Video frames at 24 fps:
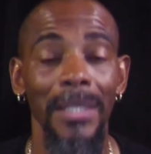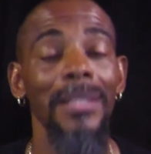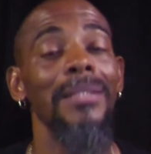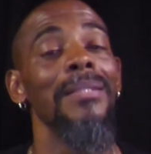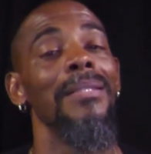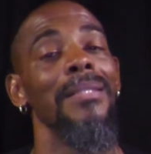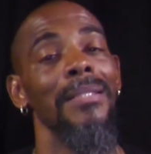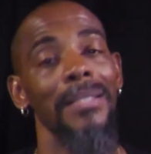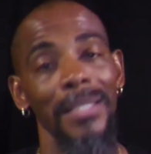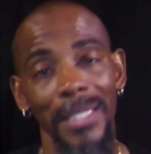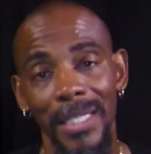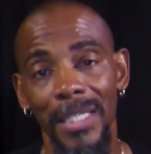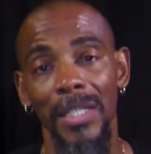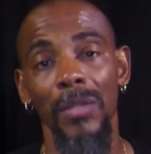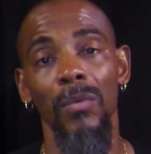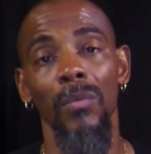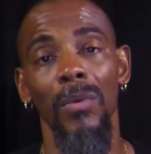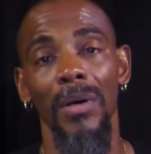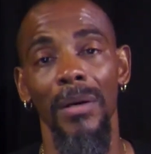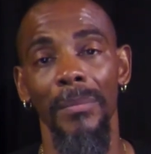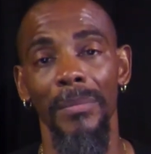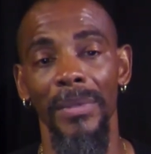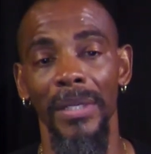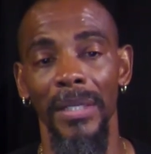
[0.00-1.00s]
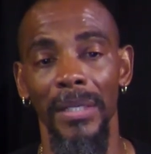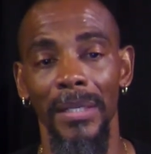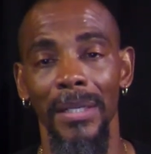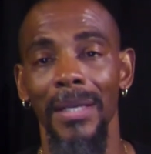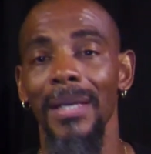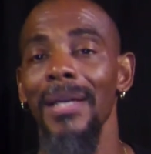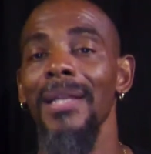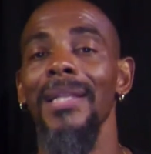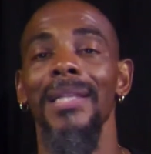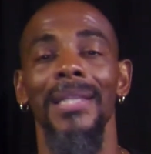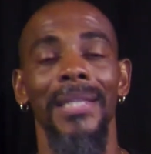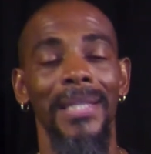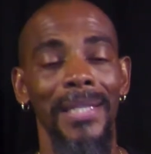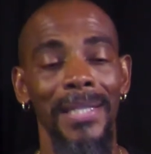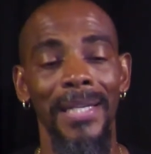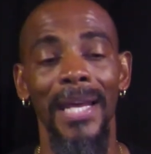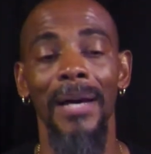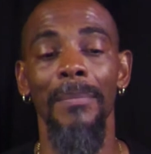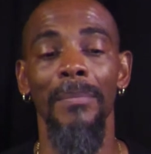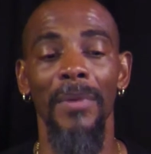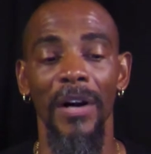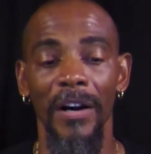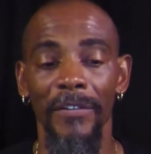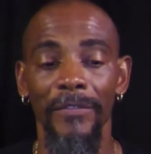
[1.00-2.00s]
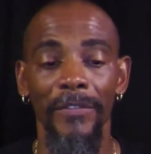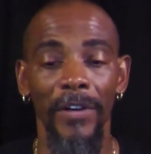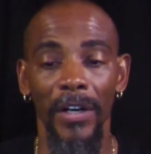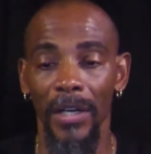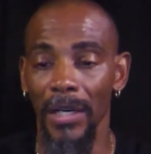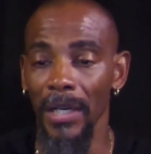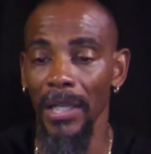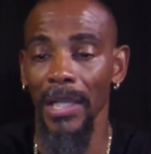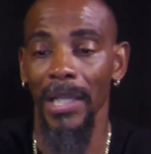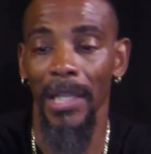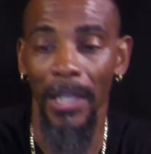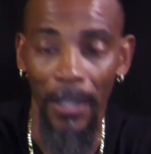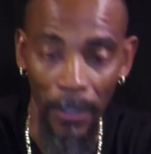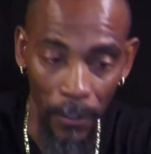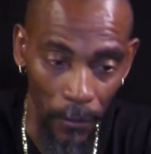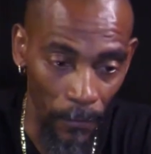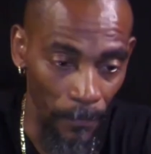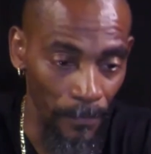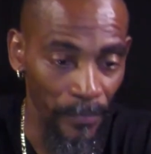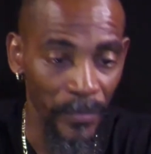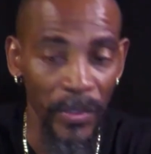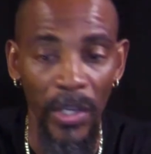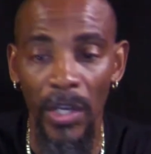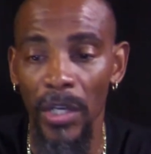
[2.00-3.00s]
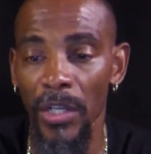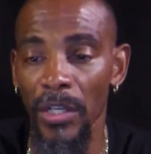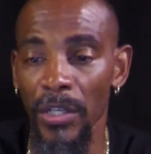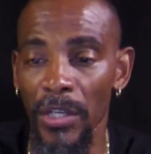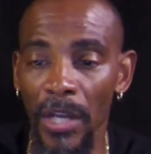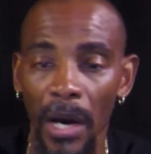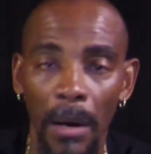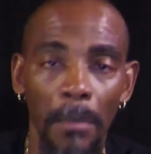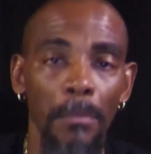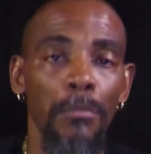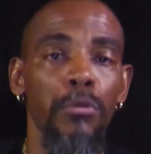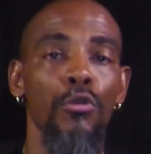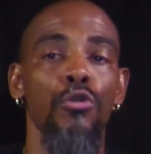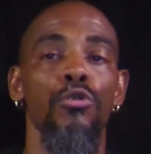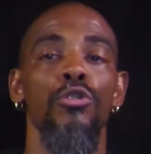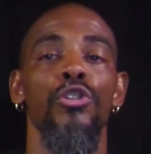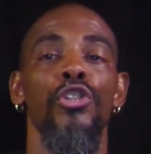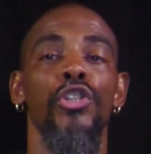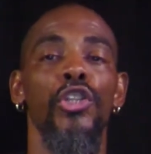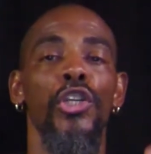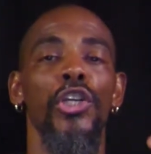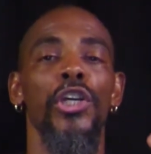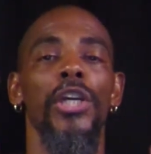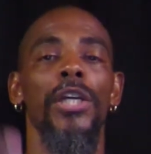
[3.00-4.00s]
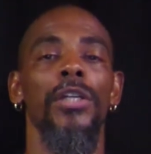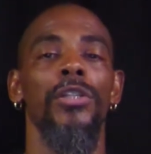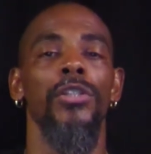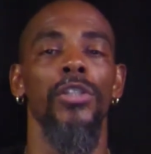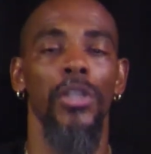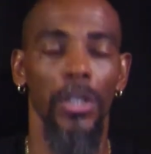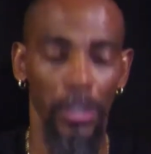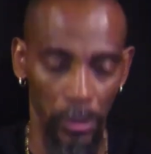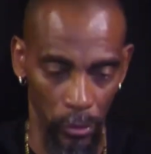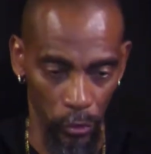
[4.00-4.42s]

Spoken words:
The needy woman. Leave that motherfucker alone. Number six.